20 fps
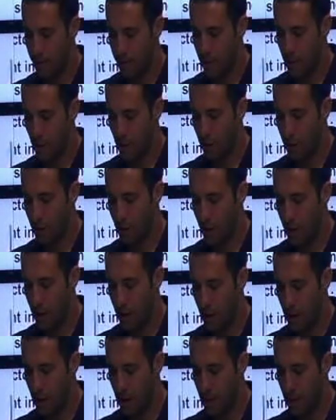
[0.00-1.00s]
there's a
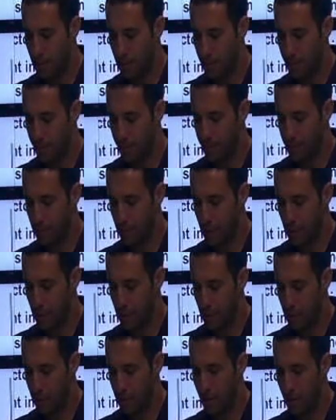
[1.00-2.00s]
um,
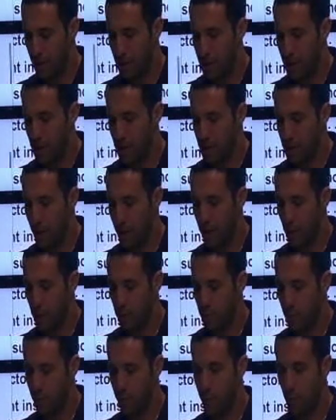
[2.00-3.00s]
section
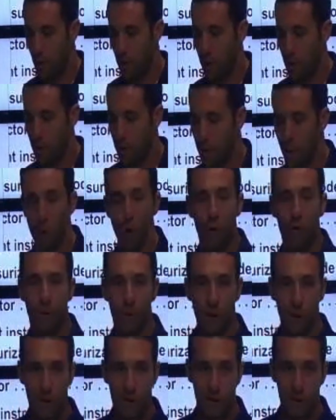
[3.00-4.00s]
titled Perform uh,
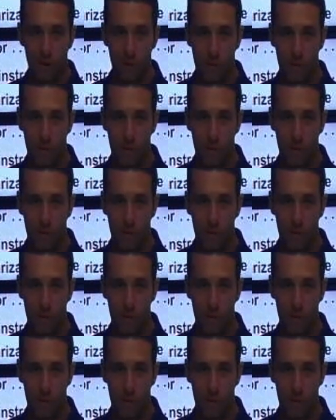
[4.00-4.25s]
Maneuvers,